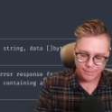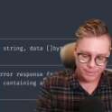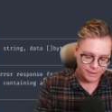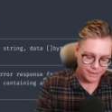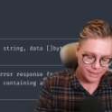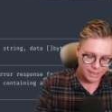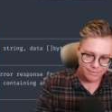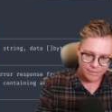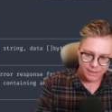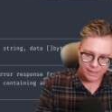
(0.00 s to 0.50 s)
We
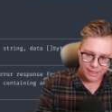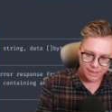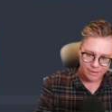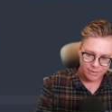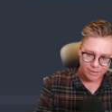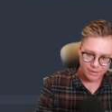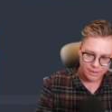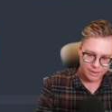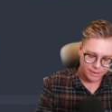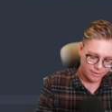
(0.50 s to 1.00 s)
can give it an
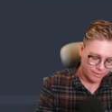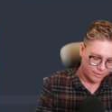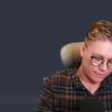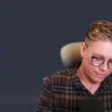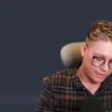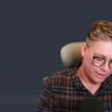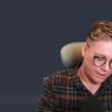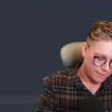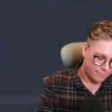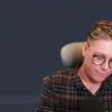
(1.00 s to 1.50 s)
error code
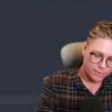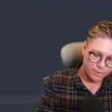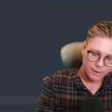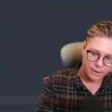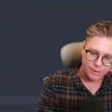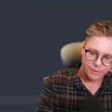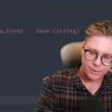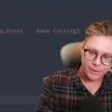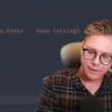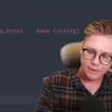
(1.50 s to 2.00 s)
of like
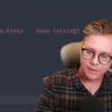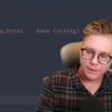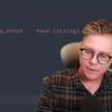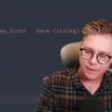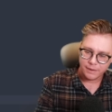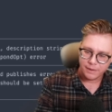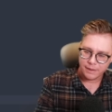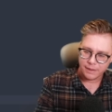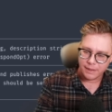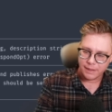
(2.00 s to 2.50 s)
400.
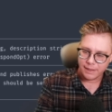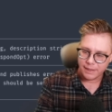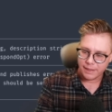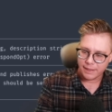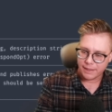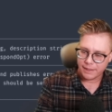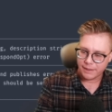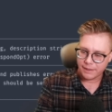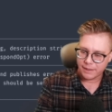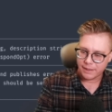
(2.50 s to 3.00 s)

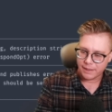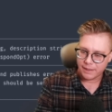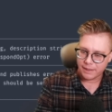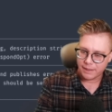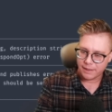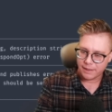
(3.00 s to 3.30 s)
And